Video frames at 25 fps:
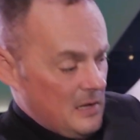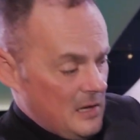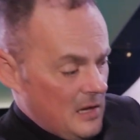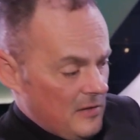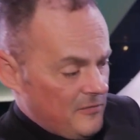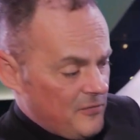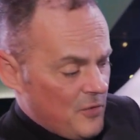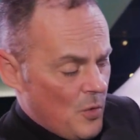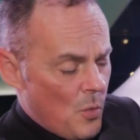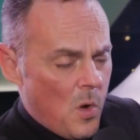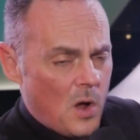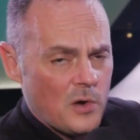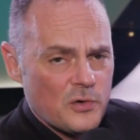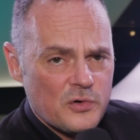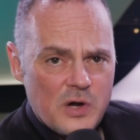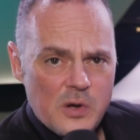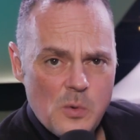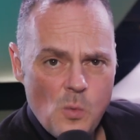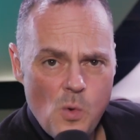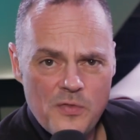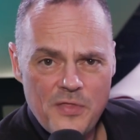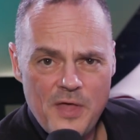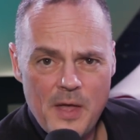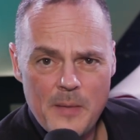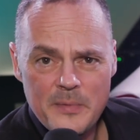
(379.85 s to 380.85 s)
if you're wondering
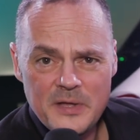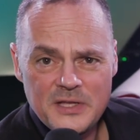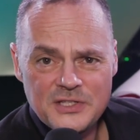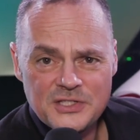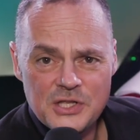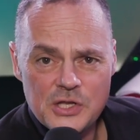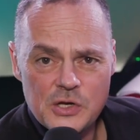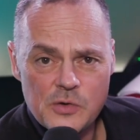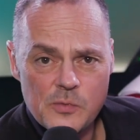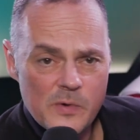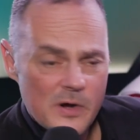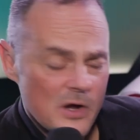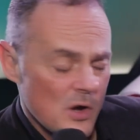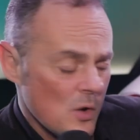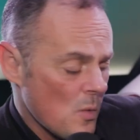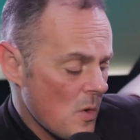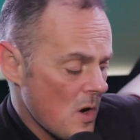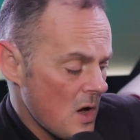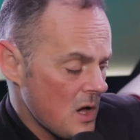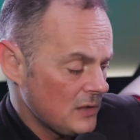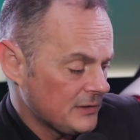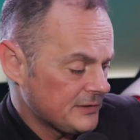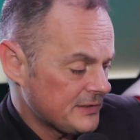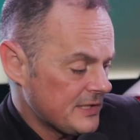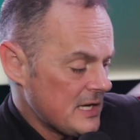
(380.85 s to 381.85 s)
what that means in the real
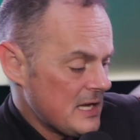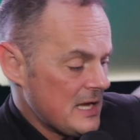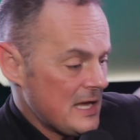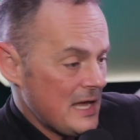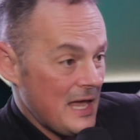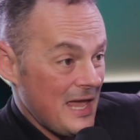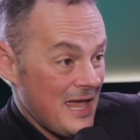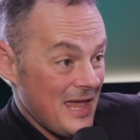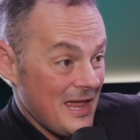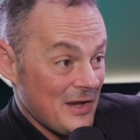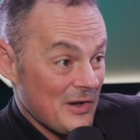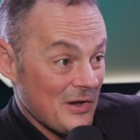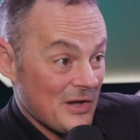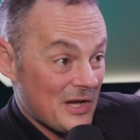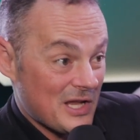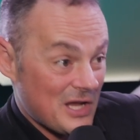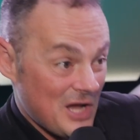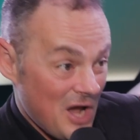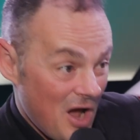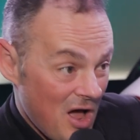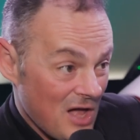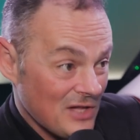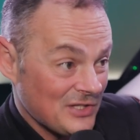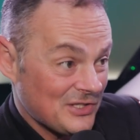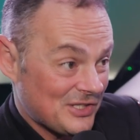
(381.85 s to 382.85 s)
world, it
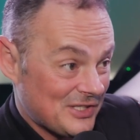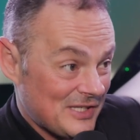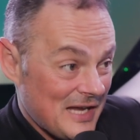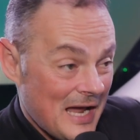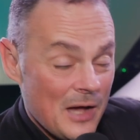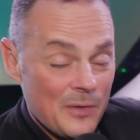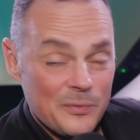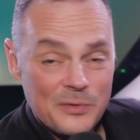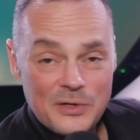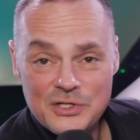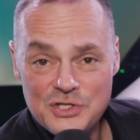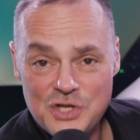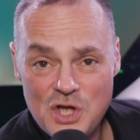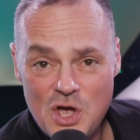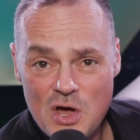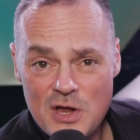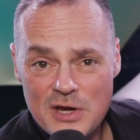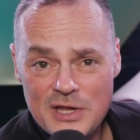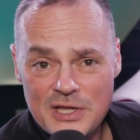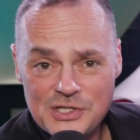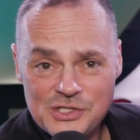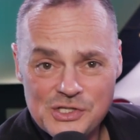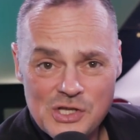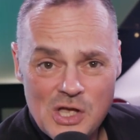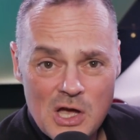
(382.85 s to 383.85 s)
cuts down the
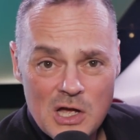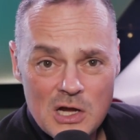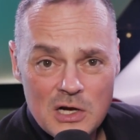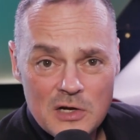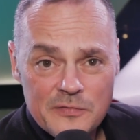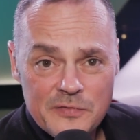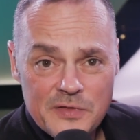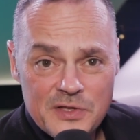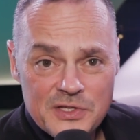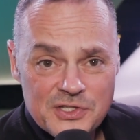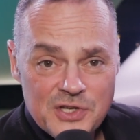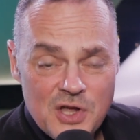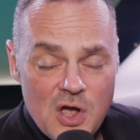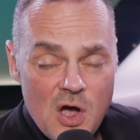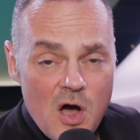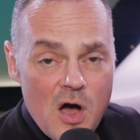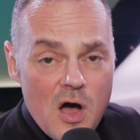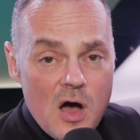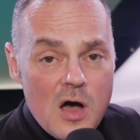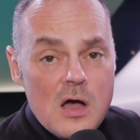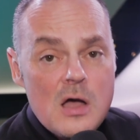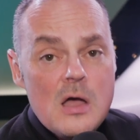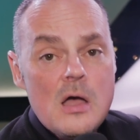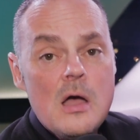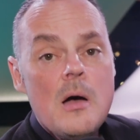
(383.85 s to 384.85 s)
turning circle of this
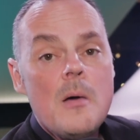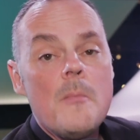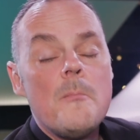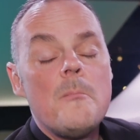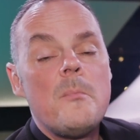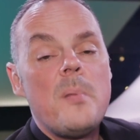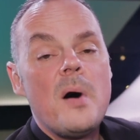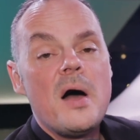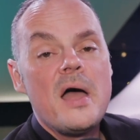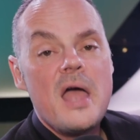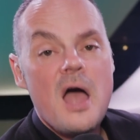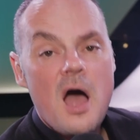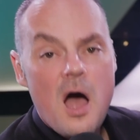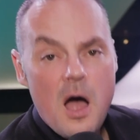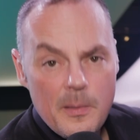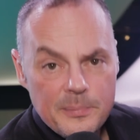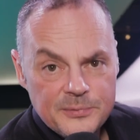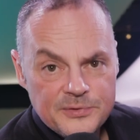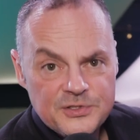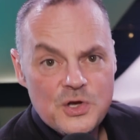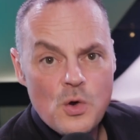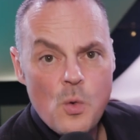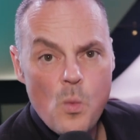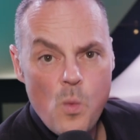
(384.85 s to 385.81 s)
car by up to